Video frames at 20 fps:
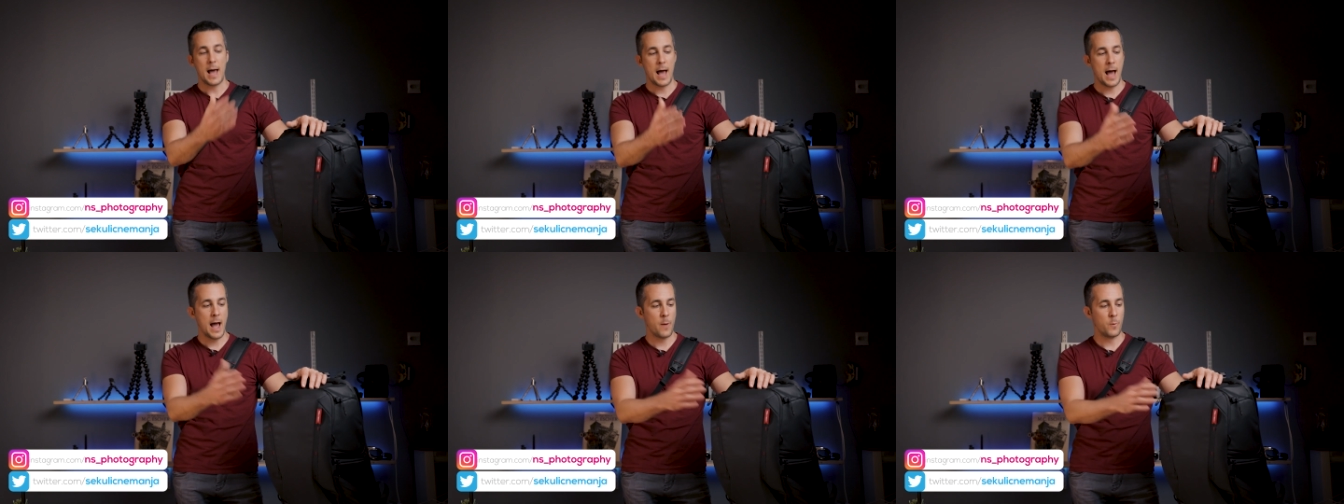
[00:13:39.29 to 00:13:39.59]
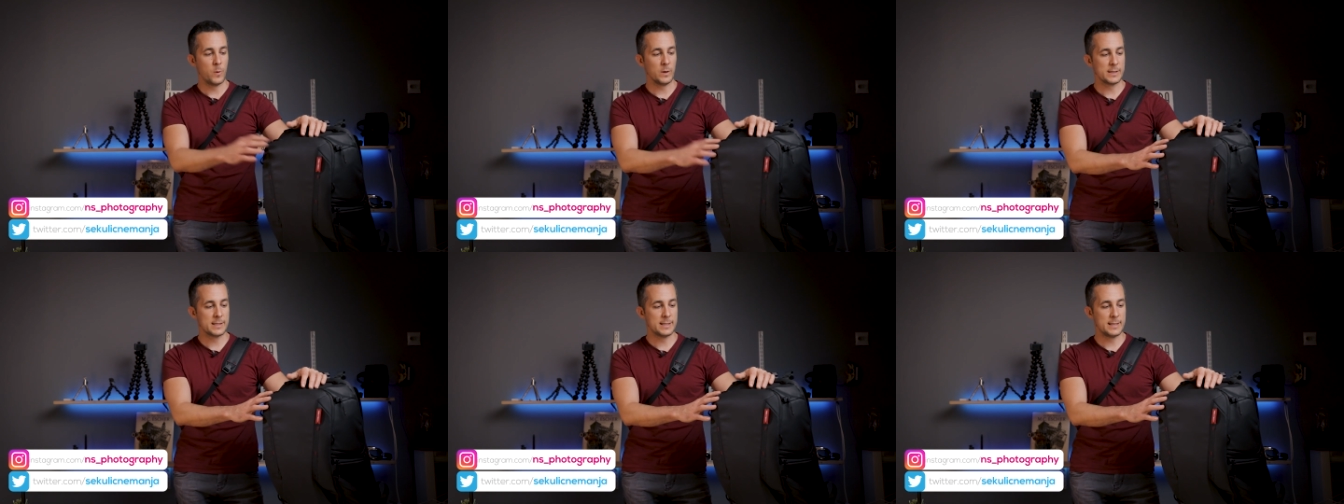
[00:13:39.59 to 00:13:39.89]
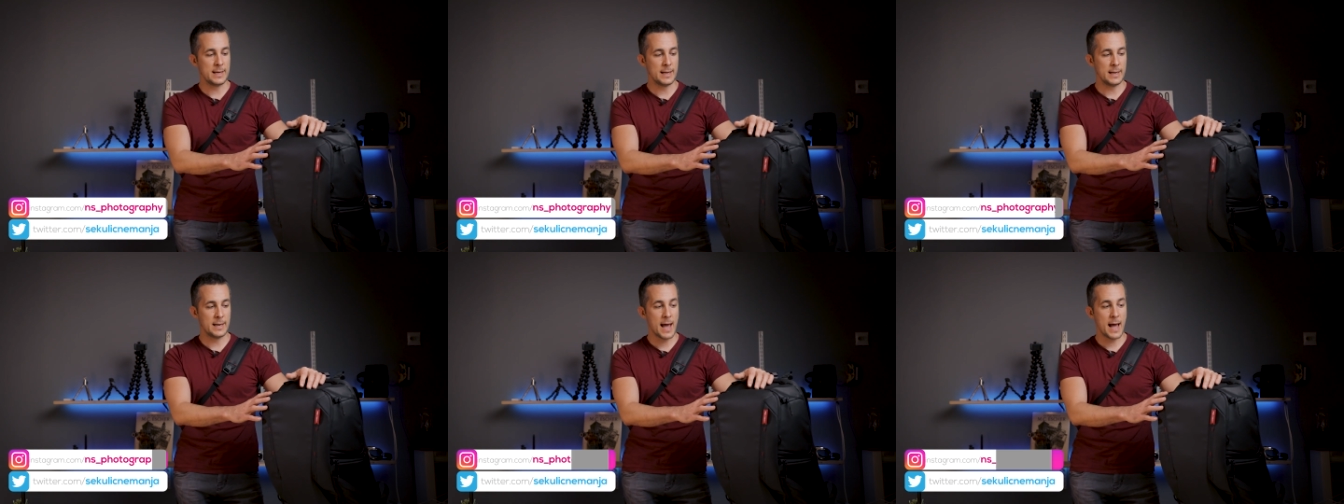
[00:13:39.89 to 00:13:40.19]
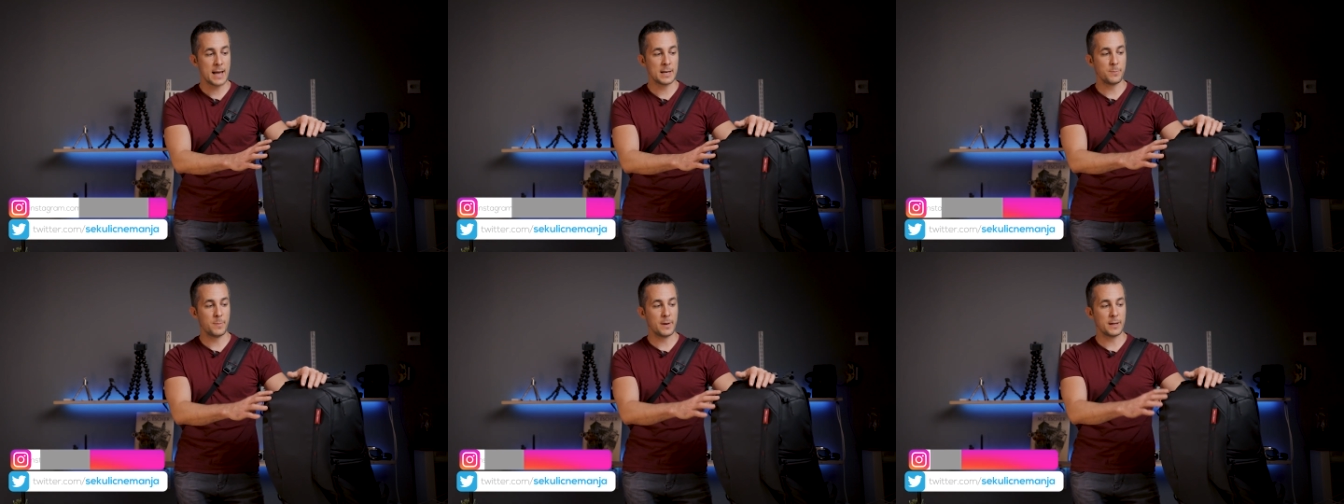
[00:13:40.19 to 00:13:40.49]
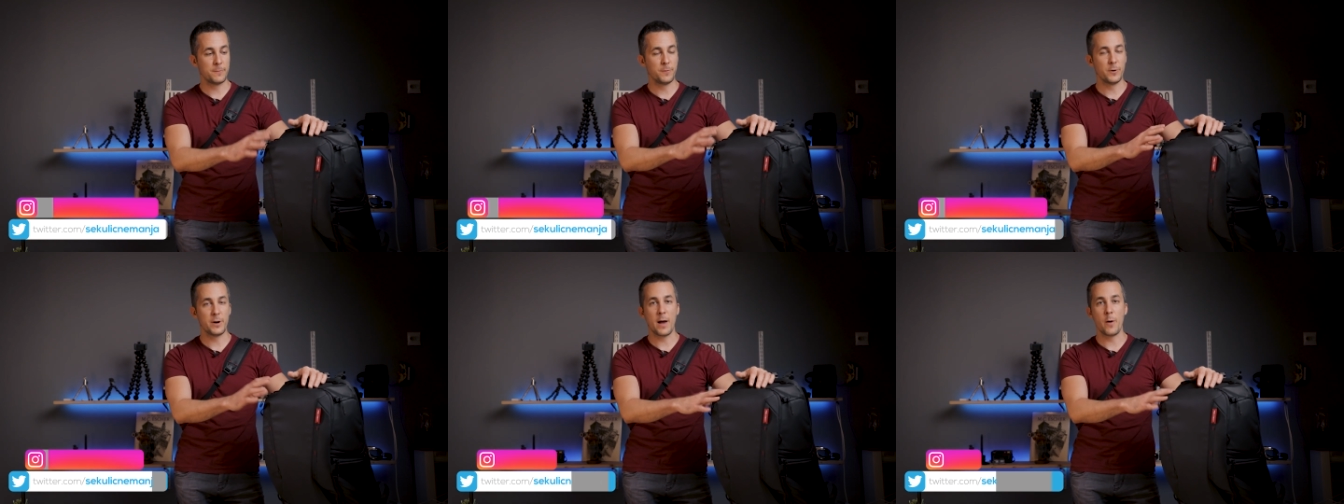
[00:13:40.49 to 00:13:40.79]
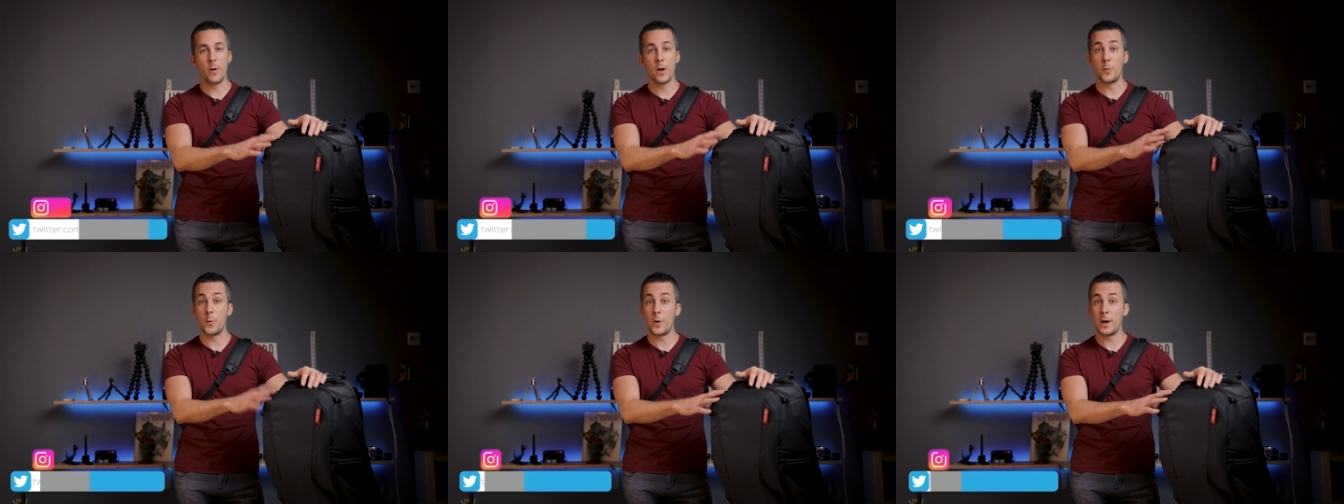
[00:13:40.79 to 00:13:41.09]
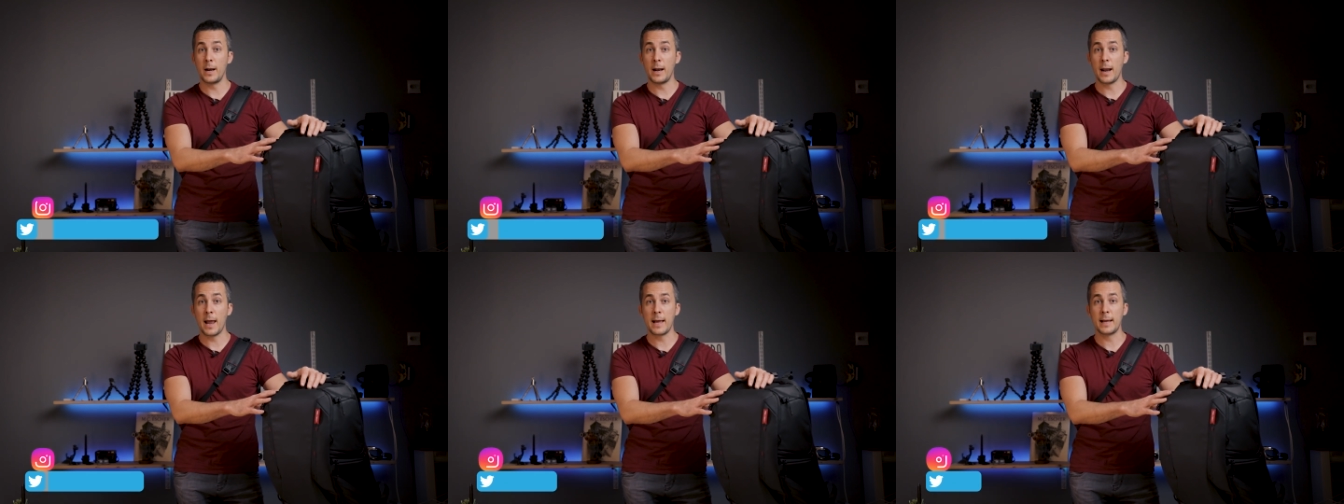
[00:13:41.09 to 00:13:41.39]
I will see that, but for now I
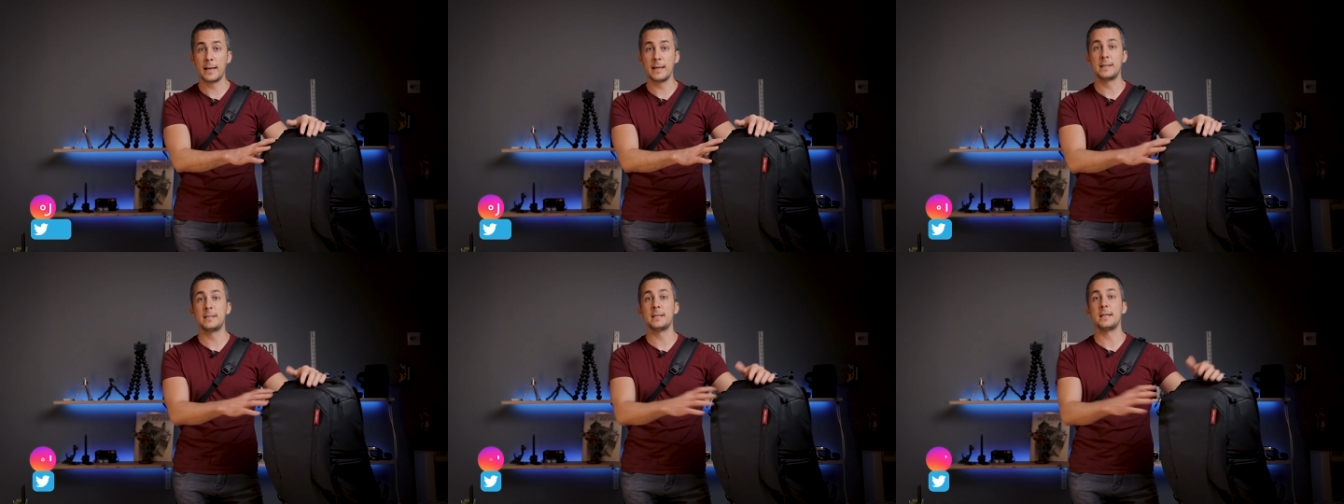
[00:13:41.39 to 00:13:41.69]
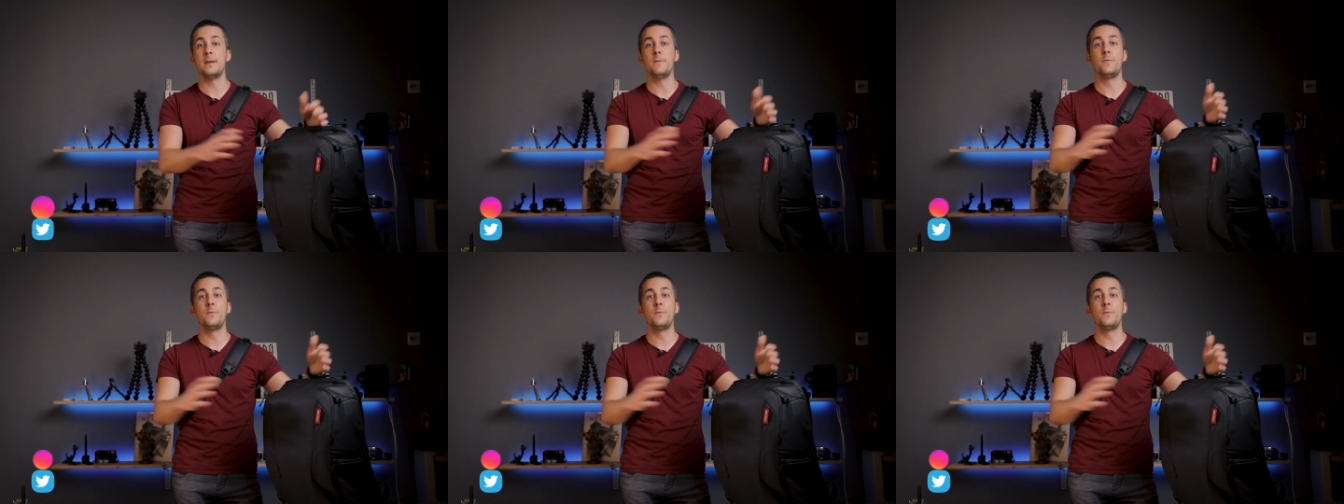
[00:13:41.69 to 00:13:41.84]
really like it.